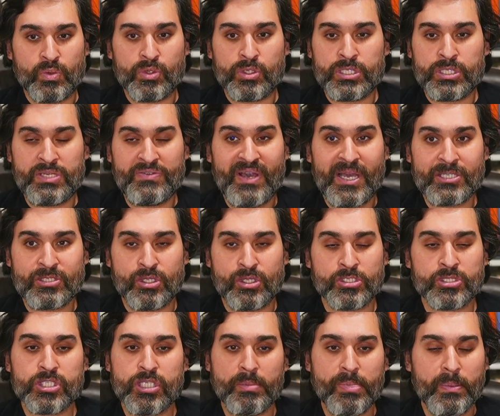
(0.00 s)
DeFi is
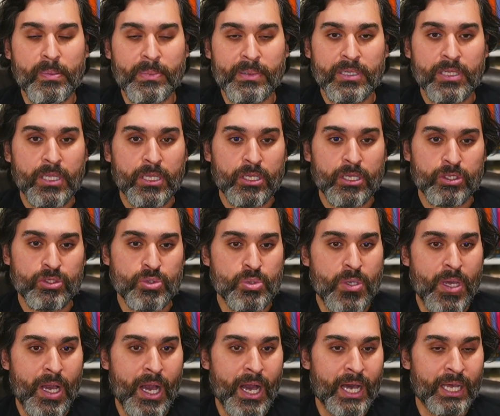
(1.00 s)
unstoppable. You
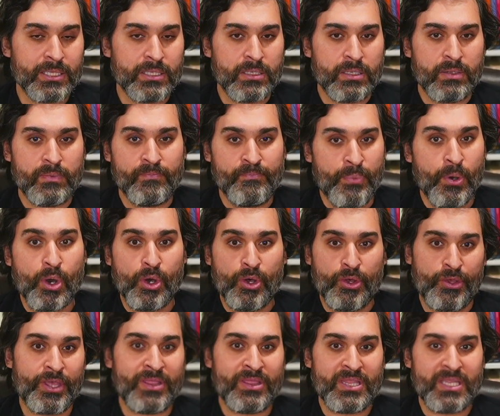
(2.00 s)
can't put
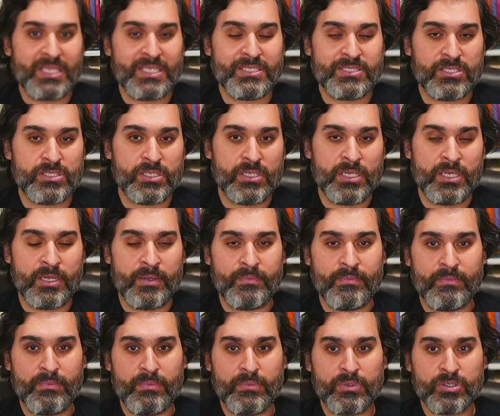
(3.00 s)
in these
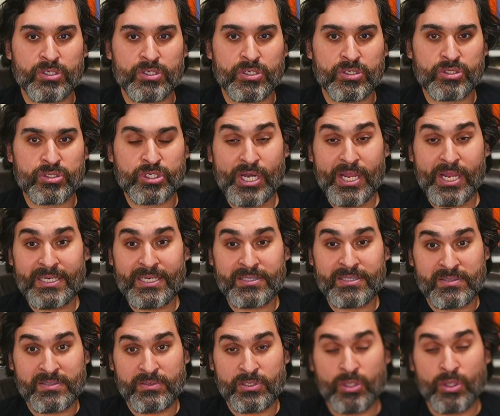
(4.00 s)

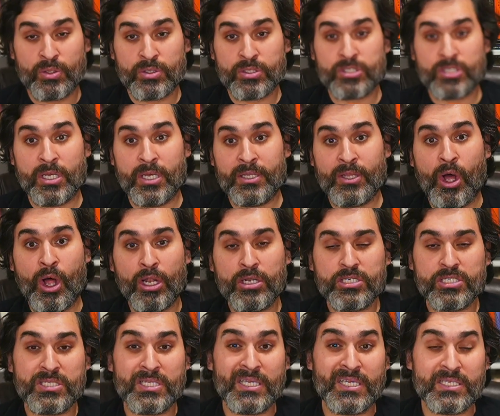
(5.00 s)
trades, so halt
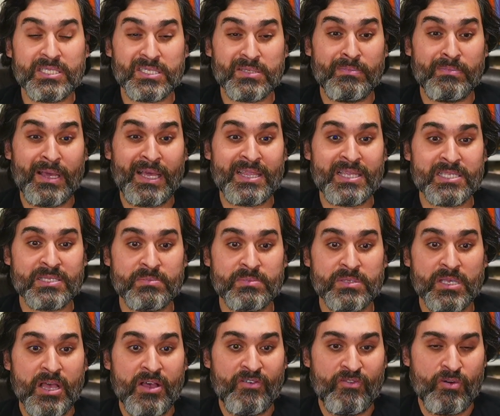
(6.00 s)
things, mechanisms,
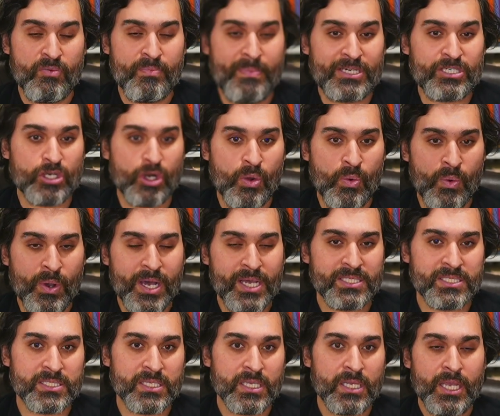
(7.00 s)
for better or
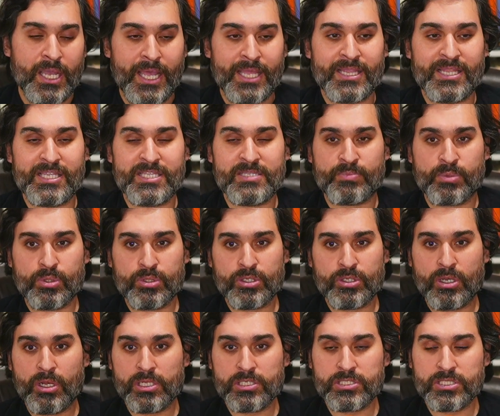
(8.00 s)
worse in these
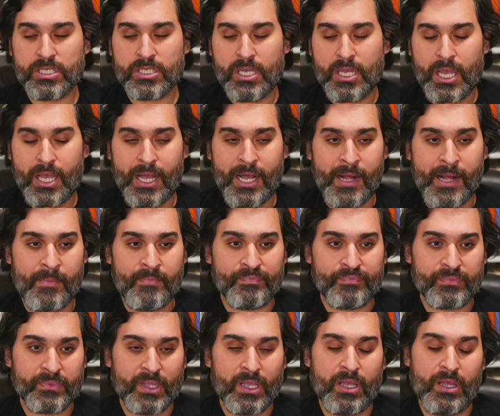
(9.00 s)
protocols.
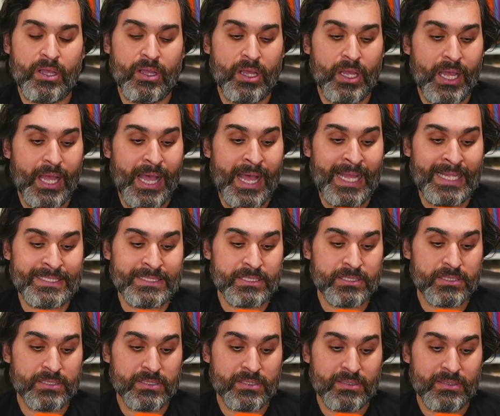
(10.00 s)

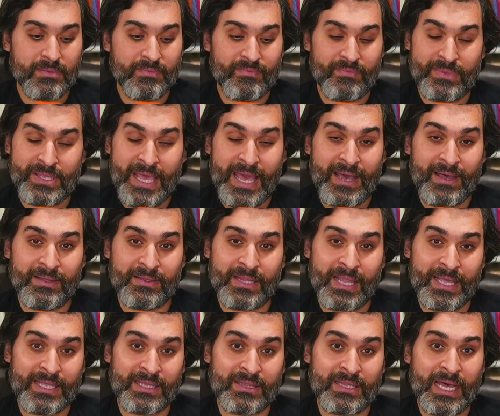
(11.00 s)
And yeah,
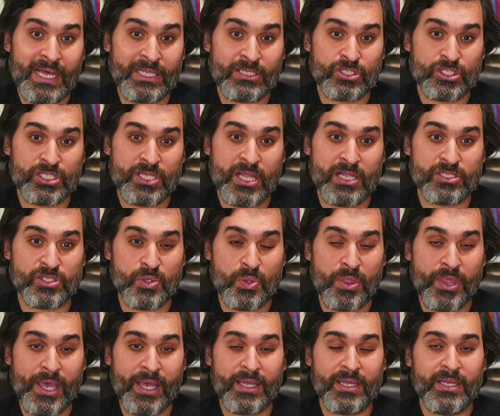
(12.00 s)
like that just tells you
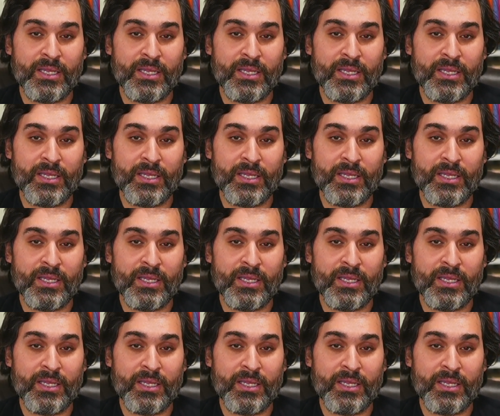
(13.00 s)
that